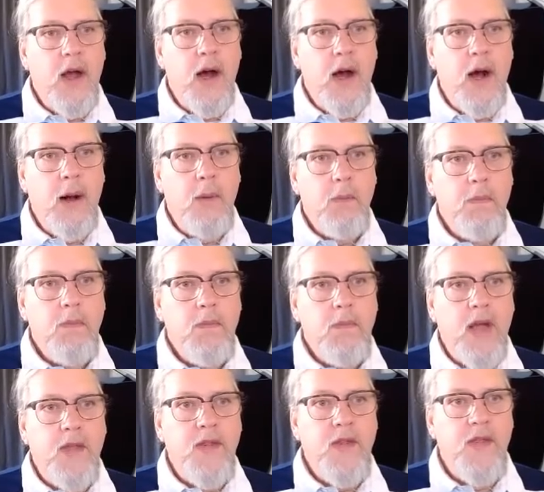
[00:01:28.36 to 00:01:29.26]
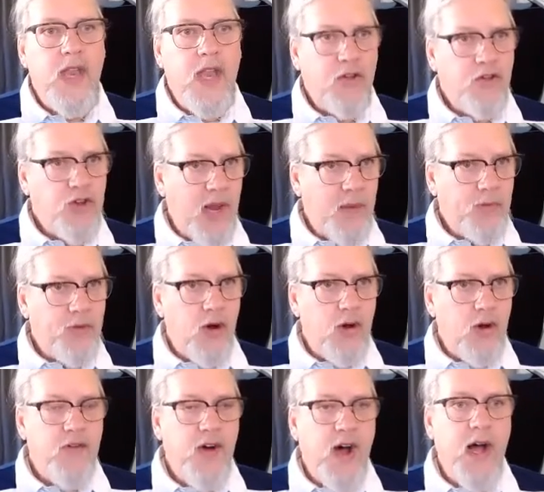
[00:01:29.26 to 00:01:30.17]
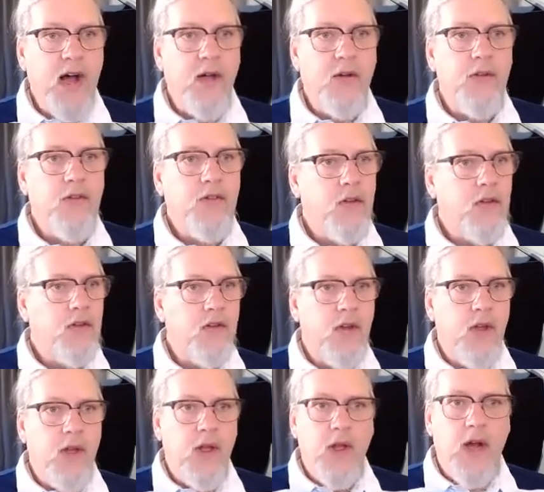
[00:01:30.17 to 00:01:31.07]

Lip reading: And then the next chapter on files, just